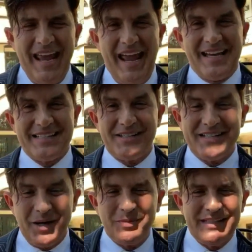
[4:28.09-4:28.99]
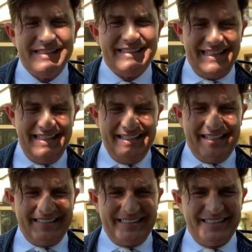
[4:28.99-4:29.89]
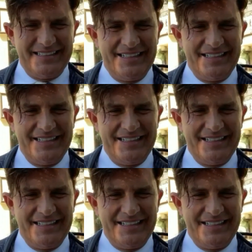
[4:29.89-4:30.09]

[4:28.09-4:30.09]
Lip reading: there's a substance in it